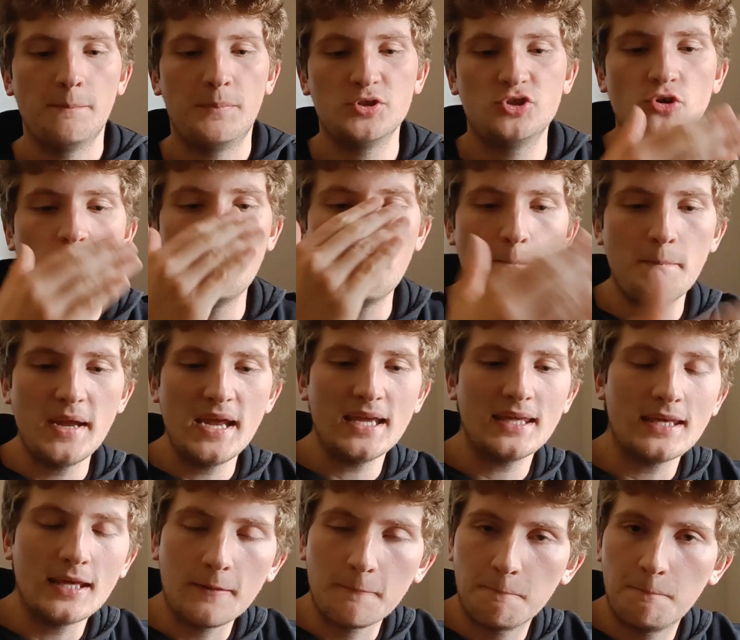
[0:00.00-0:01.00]
but you're
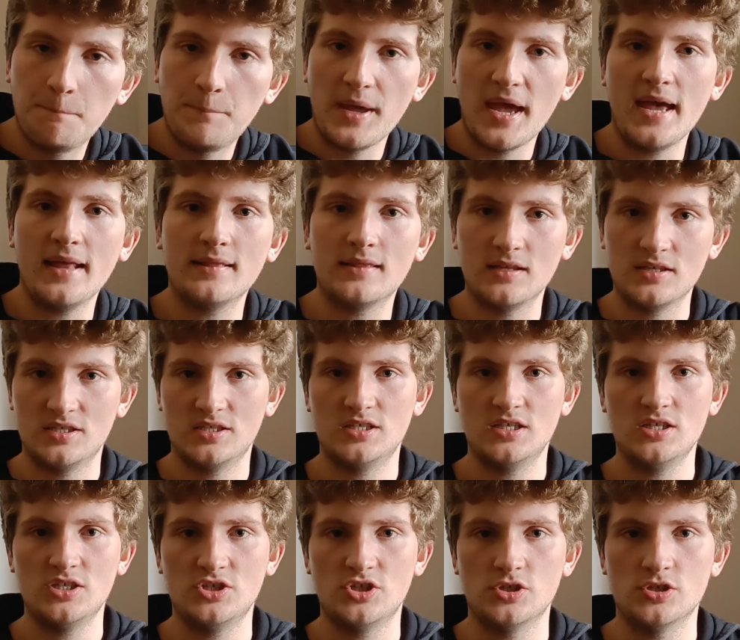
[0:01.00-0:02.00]
making bad
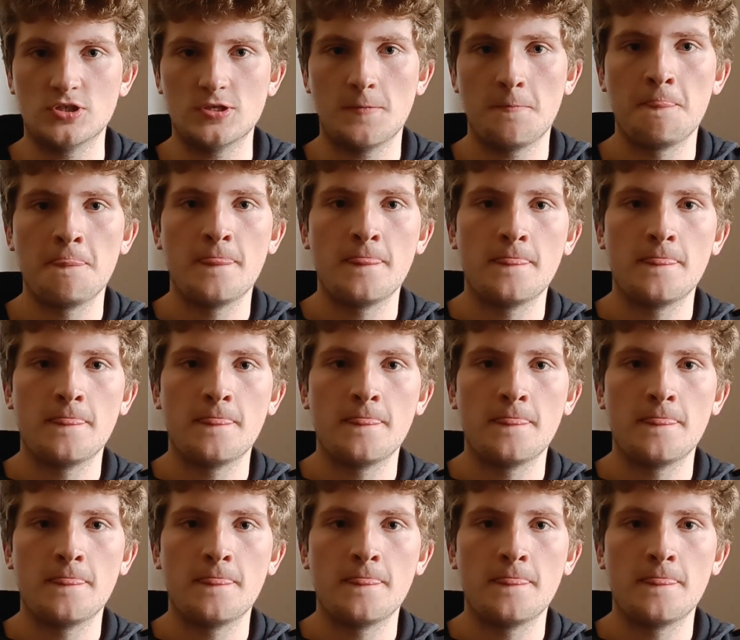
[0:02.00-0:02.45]
decisions.